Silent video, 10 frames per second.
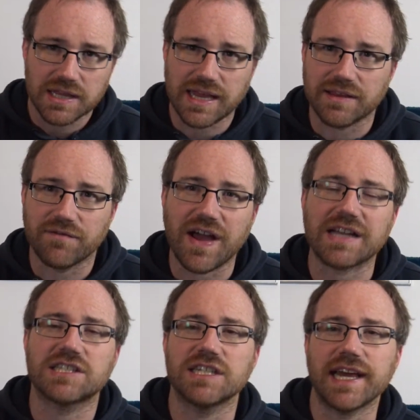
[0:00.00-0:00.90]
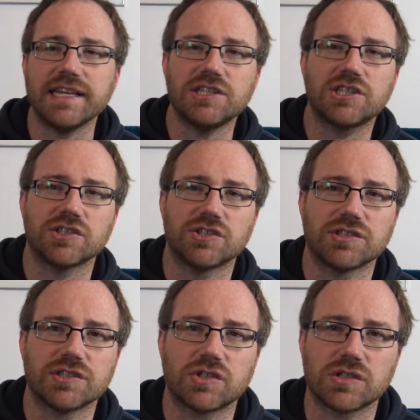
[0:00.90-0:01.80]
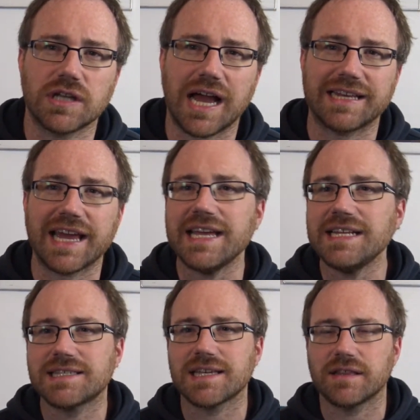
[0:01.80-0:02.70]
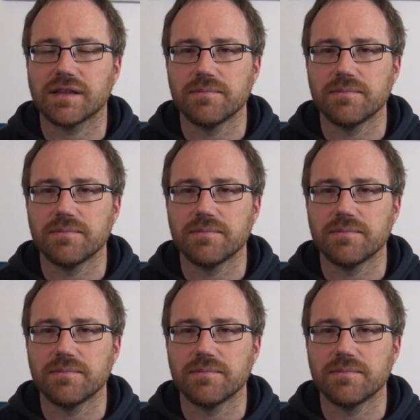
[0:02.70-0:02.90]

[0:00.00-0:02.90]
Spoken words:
that the vaccinations had AIDS in